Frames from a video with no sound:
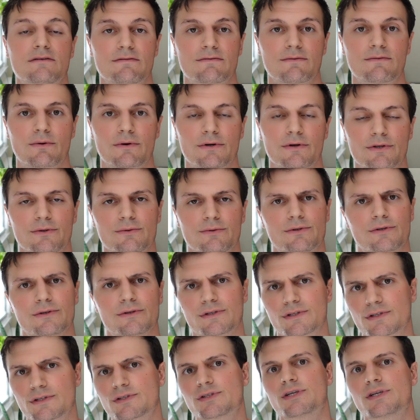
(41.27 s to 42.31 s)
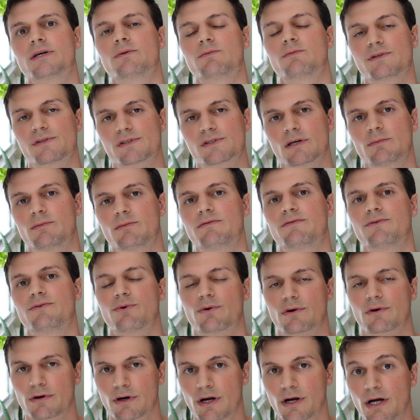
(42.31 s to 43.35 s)
for you to sit with some of
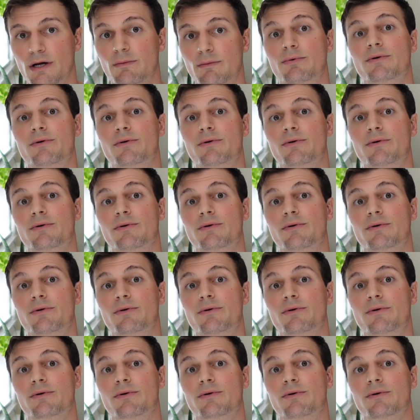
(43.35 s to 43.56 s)
your